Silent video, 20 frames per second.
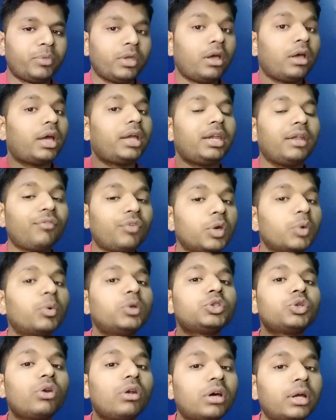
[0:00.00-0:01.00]
And if you want to
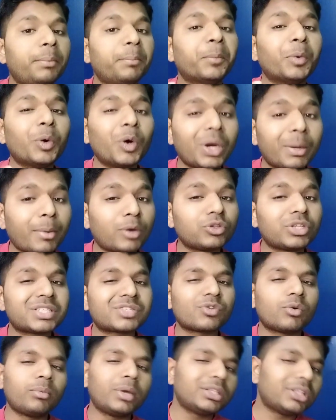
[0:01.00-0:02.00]
learn more about this
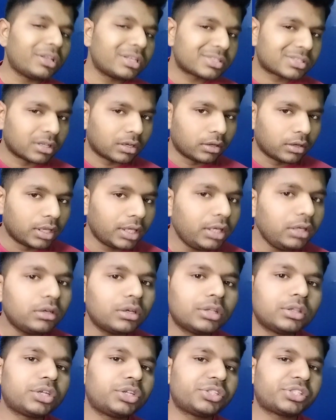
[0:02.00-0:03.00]
formula, there is a link in the
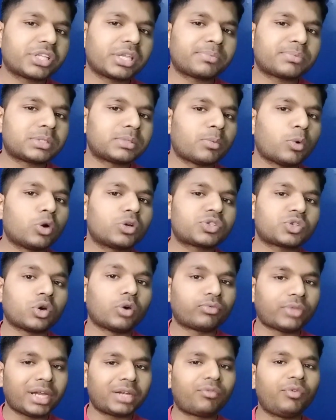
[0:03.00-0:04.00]
description box of
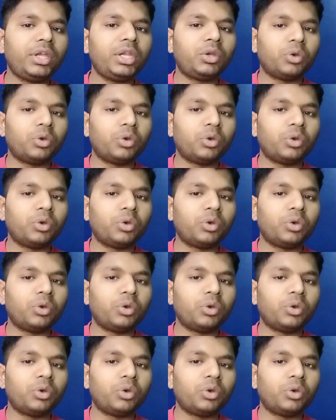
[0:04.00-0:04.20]
that video.